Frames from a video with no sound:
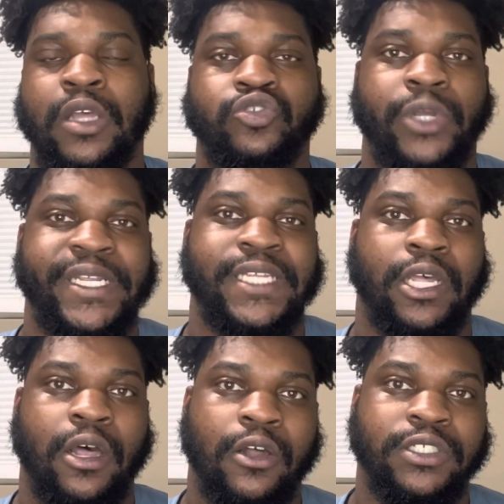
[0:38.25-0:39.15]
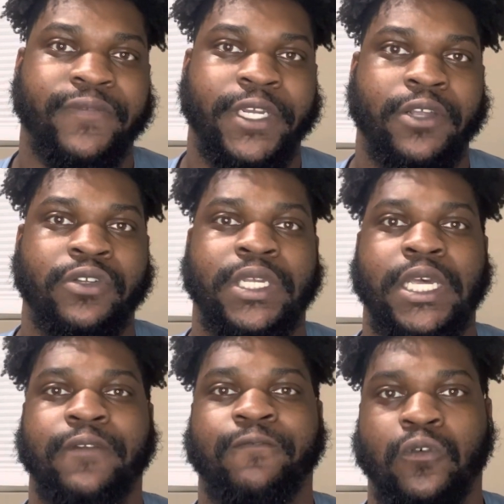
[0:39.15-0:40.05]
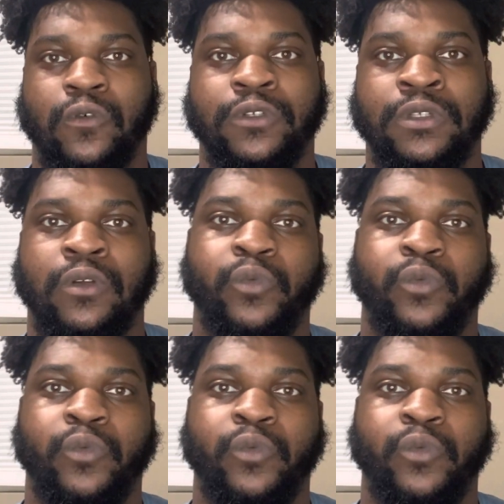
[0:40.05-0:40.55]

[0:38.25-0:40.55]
trading psychology videos, and of course,